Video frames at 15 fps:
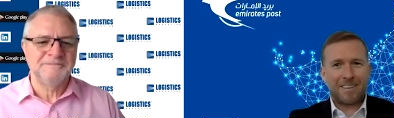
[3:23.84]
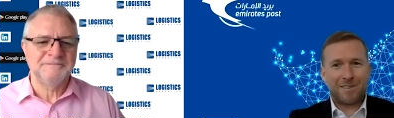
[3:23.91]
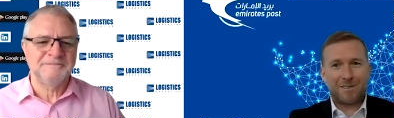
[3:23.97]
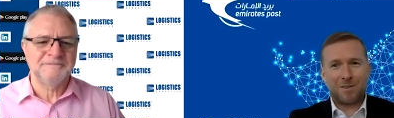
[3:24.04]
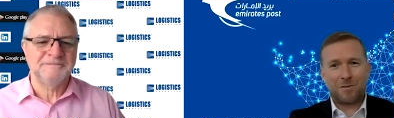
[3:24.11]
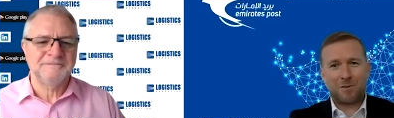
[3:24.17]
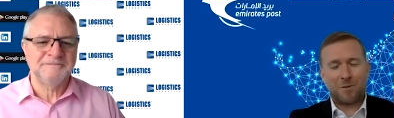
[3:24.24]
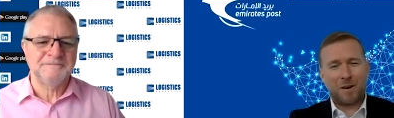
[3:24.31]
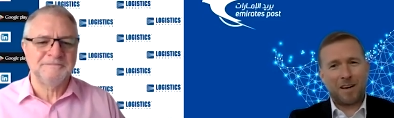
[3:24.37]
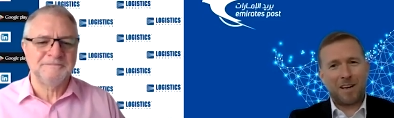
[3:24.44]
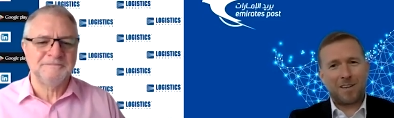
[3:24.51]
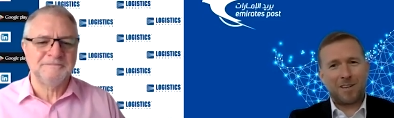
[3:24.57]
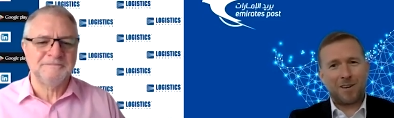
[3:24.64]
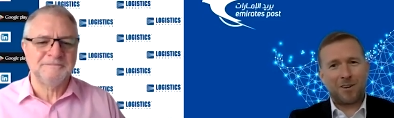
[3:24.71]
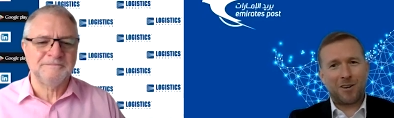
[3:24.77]
Speaker 1: so I
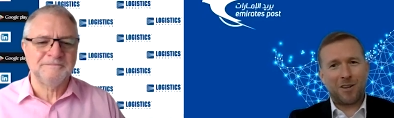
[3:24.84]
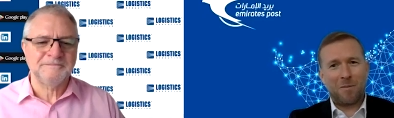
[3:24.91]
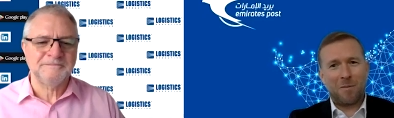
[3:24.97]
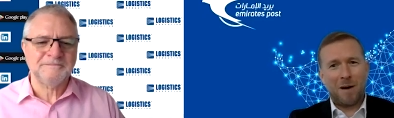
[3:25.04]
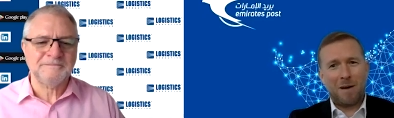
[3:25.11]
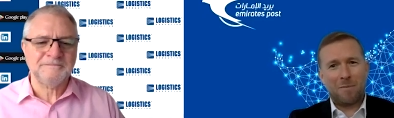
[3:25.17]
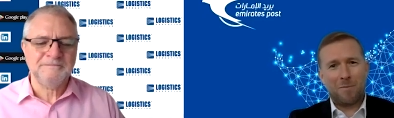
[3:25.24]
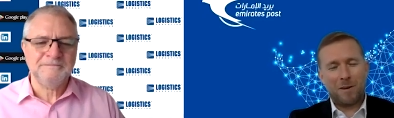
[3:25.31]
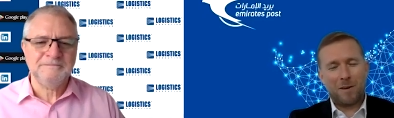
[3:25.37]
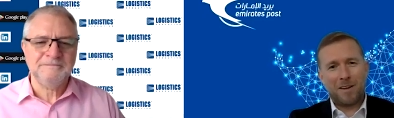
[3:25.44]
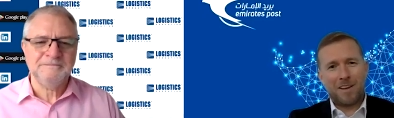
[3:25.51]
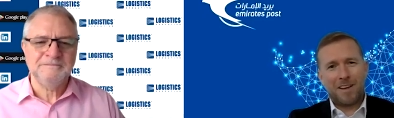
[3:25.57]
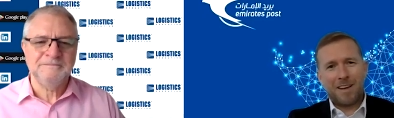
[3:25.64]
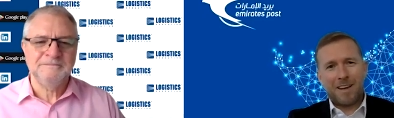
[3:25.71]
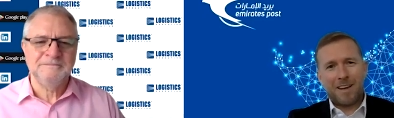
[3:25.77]
quickly had a look on the map
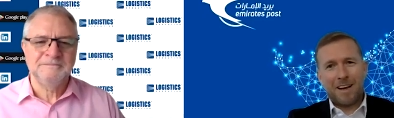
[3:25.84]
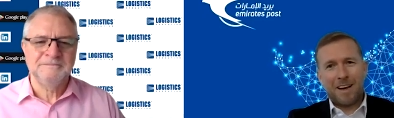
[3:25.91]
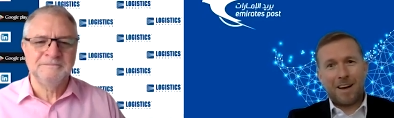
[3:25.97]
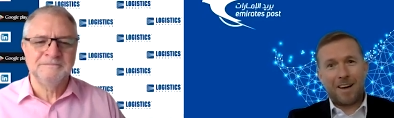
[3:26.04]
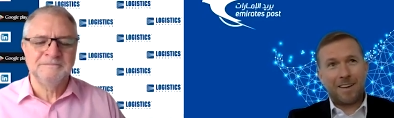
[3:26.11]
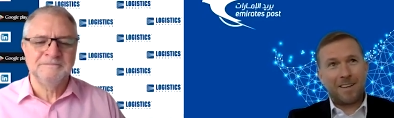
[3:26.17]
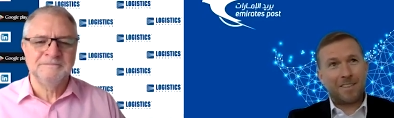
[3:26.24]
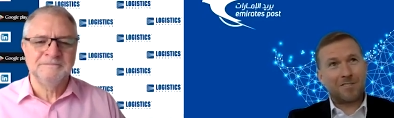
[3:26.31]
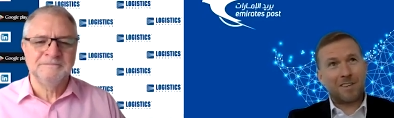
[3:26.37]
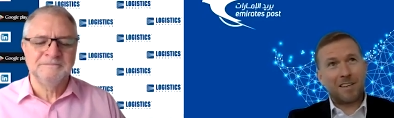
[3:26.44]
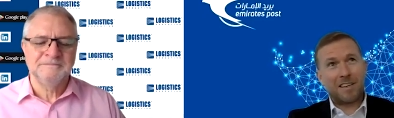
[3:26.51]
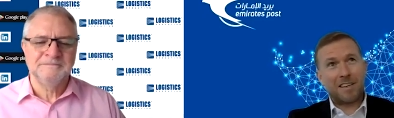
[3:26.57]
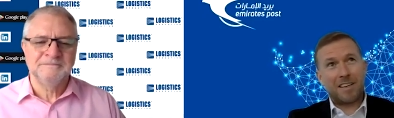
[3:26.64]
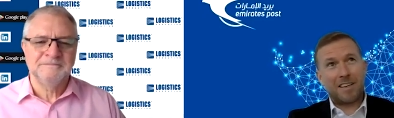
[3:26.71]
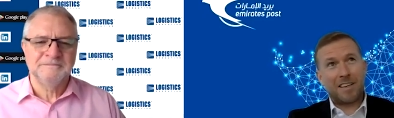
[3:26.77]
and
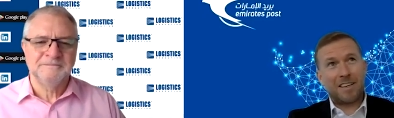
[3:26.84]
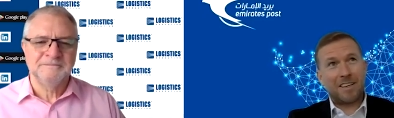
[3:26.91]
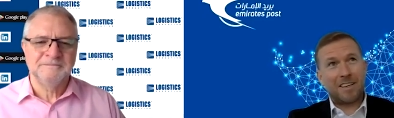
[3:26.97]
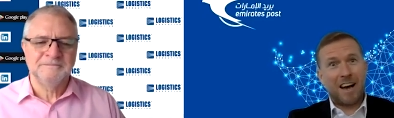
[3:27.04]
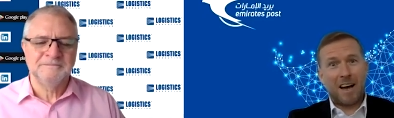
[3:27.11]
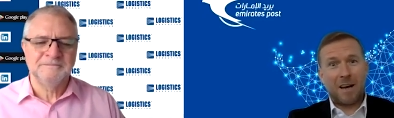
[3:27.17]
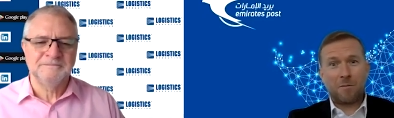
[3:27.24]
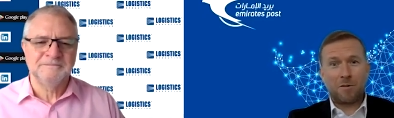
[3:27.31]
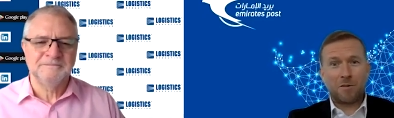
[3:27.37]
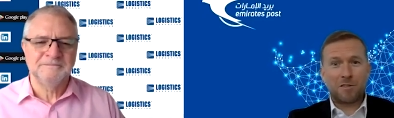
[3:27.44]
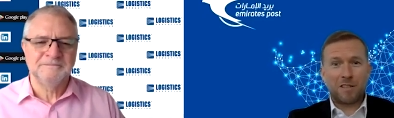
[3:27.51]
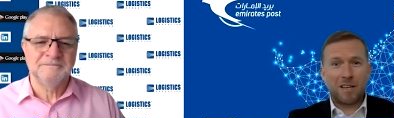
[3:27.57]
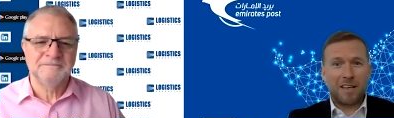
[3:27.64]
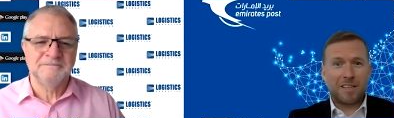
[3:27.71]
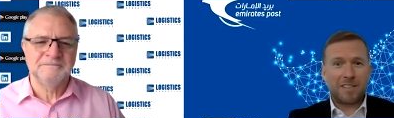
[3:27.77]
literally nine
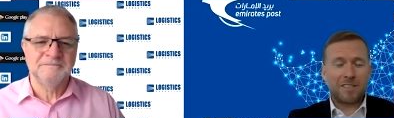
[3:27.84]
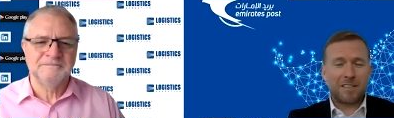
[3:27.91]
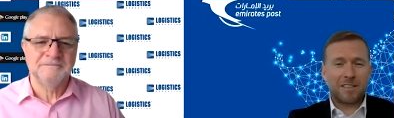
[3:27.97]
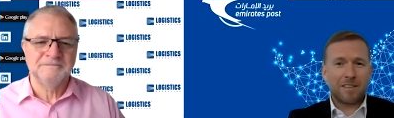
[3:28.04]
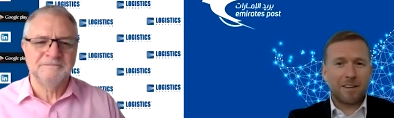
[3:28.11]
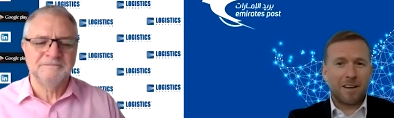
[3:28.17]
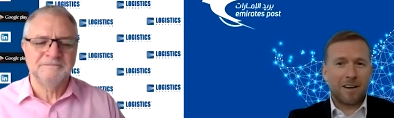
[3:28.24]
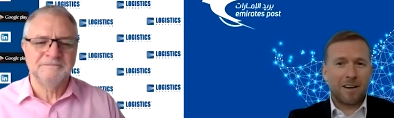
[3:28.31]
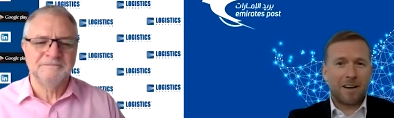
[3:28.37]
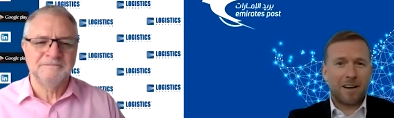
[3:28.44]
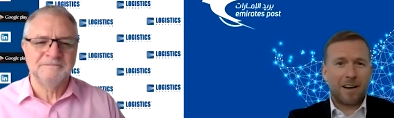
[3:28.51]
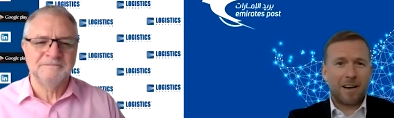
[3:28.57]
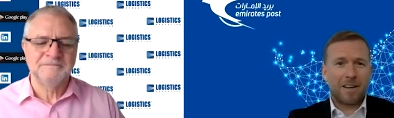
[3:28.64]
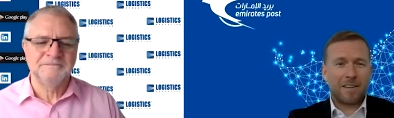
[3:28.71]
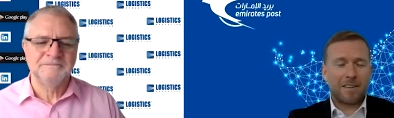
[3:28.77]
months later,
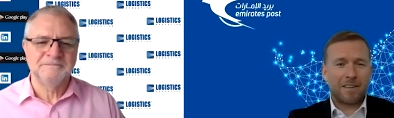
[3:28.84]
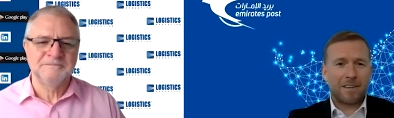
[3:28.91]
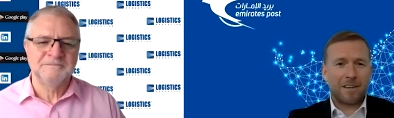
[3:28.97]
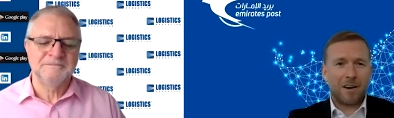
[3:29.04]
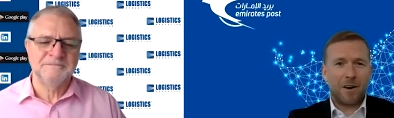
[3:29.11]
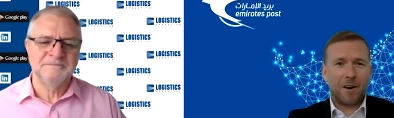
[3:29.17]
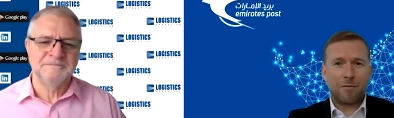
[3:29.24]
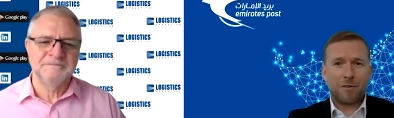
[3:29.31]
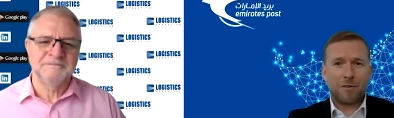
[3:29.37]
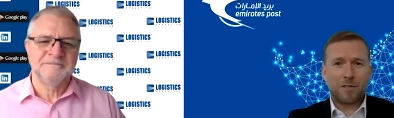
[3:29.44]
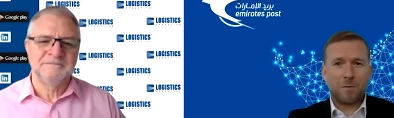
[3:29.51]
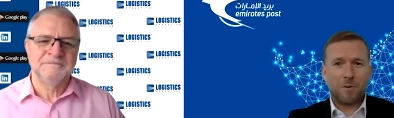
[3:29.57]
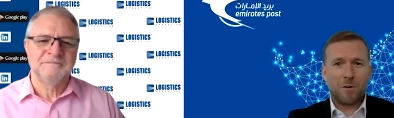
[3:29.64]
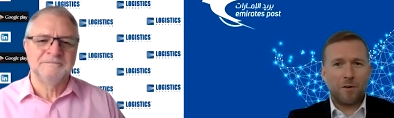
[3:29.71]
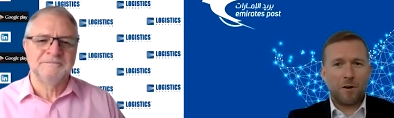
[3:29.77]
uh, I had uh, an offer
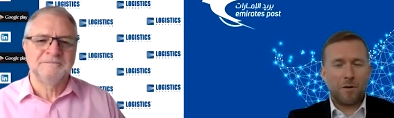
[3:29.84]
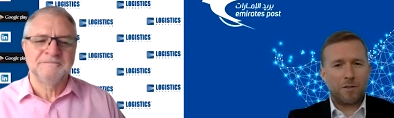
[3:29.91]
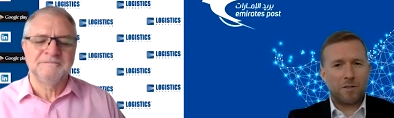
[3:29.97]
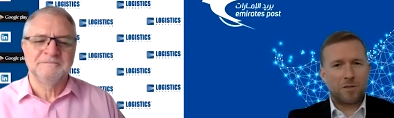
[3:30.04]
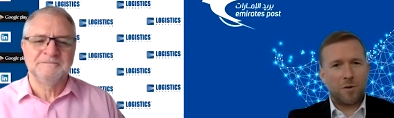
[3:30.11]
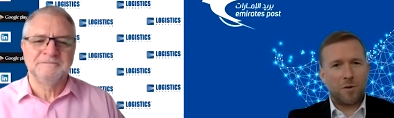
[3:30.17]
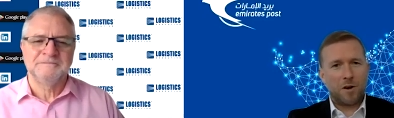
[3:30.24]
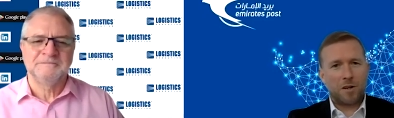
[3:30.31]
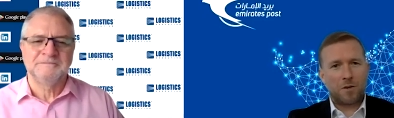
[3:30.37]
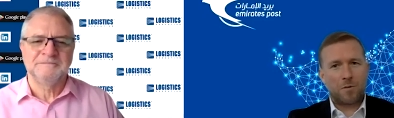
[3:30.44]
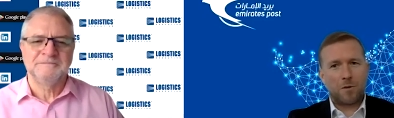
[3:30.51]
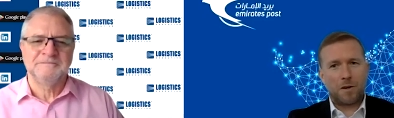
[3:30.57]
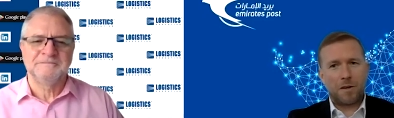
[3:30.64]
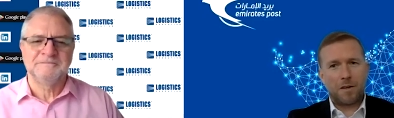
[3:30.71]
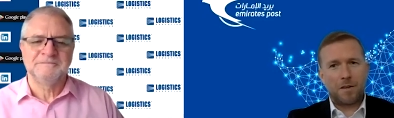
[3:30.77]
to move over to
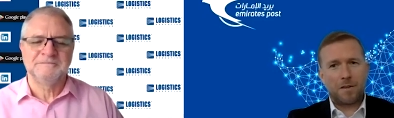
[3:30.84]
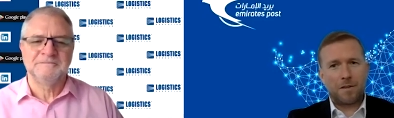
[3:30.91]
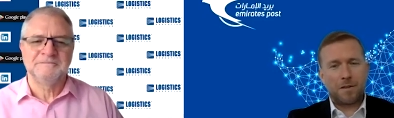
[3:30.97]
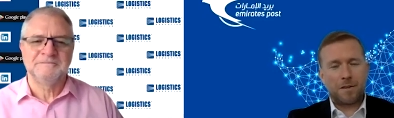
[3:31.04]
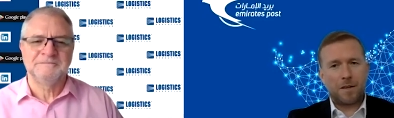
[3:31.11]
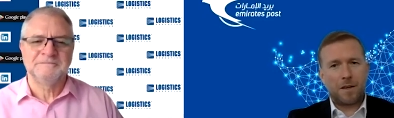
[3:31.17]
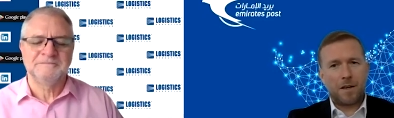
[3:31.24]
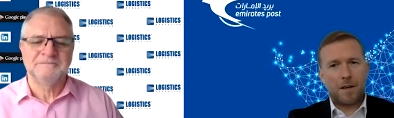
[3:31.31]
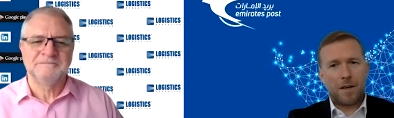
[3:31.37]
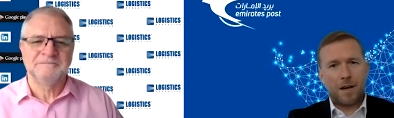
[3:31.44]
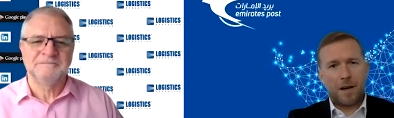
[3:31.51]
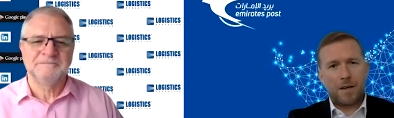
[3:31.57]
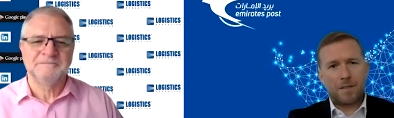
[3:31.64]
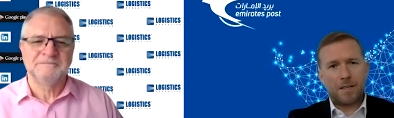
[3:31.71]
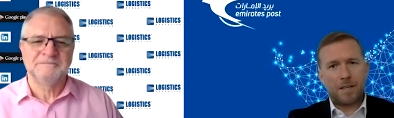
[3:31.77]
work with
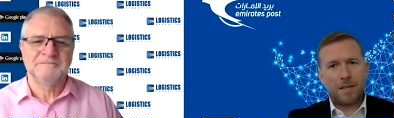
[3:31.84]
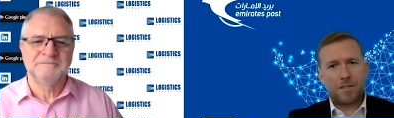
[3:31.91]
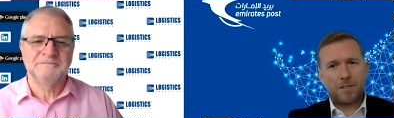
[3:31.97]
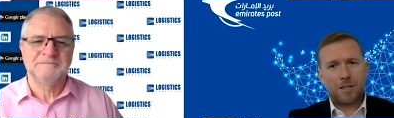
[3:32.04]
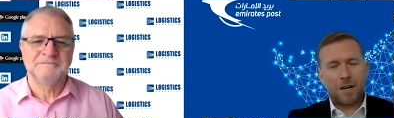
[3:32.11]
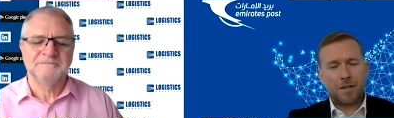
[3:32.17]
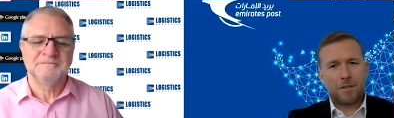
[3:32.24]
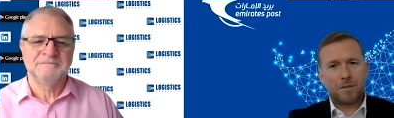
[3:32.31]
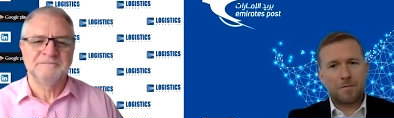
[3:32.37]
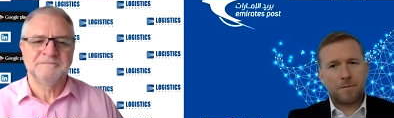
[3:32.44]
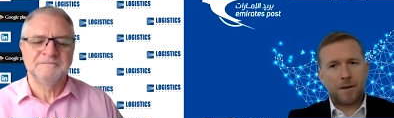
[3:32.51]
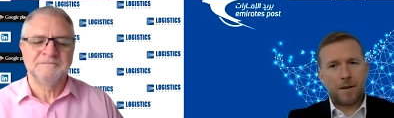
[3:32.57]
uh, DHL.